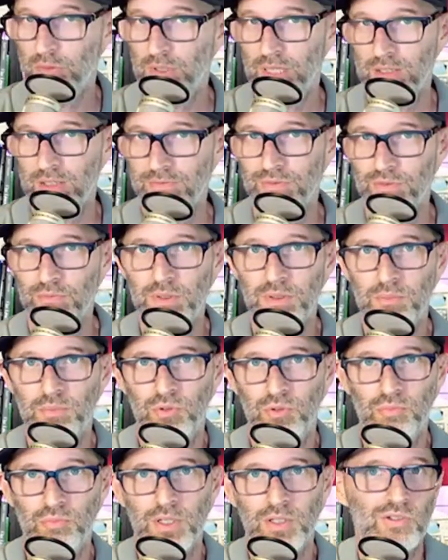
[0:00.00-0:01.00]
we got a few people
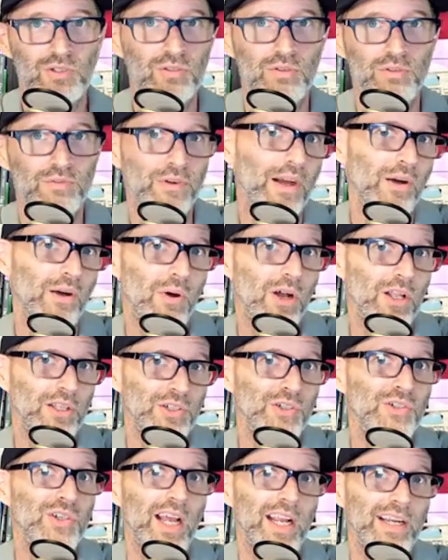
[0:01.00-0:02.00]
who punch through the firewall
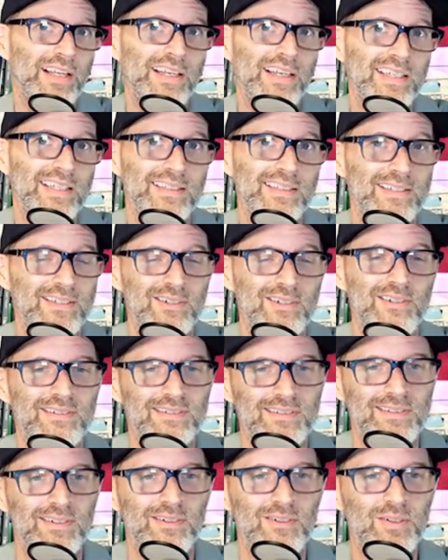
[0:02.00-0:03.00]
in China and get the show.
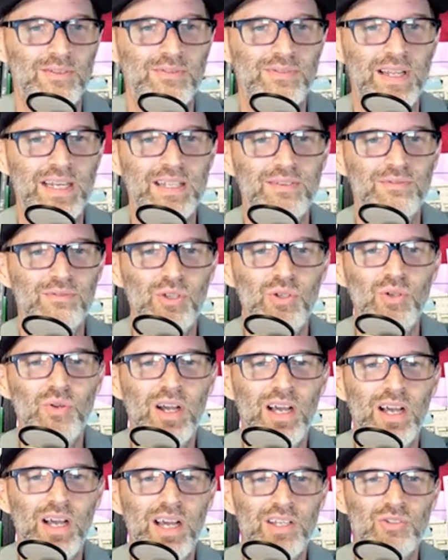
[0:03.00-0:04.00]
So if any of you
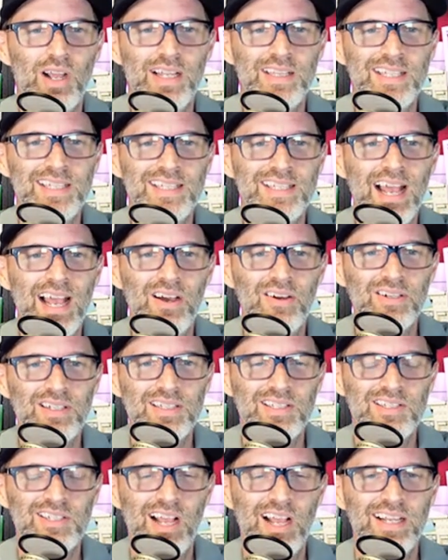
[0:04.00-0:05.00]
uh, tried this out,
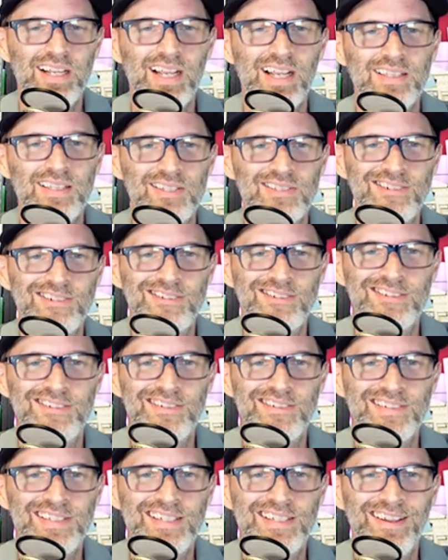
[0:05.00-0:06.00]
because China got this earlier
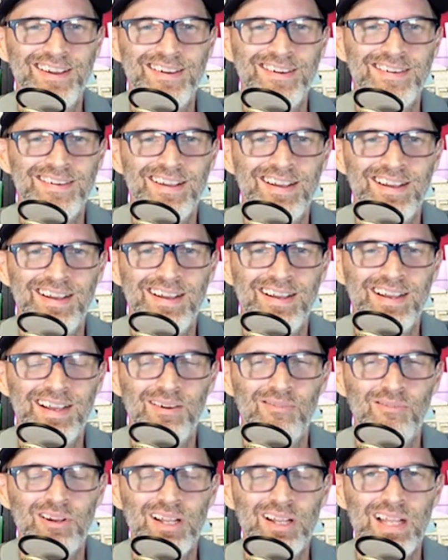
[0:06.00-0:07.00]
in the year, uh,
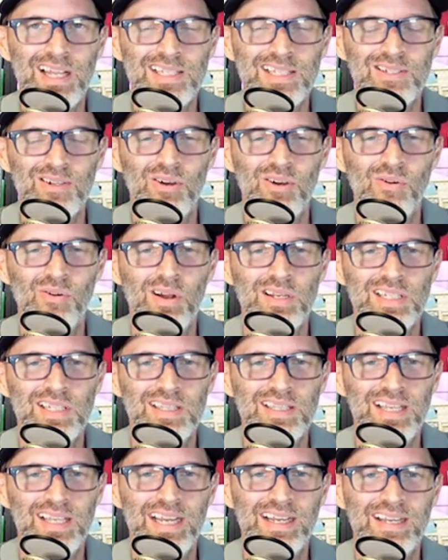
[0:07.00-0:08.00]
and want to let us know what you
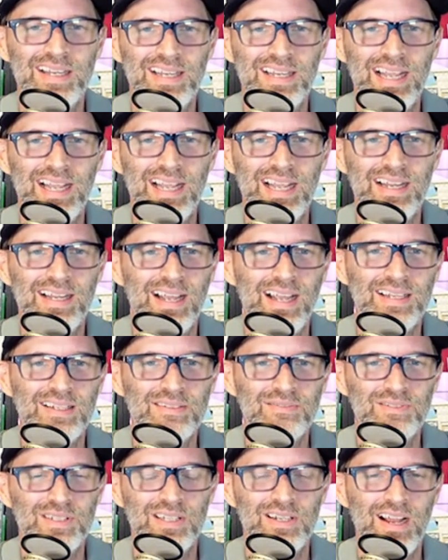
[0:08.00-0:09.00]
think and, and,
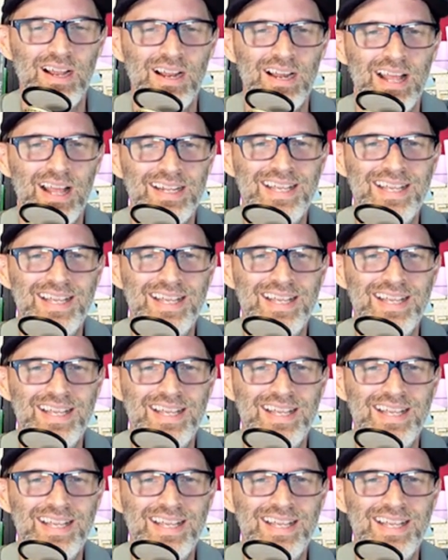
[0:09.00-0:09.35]
can figure out how to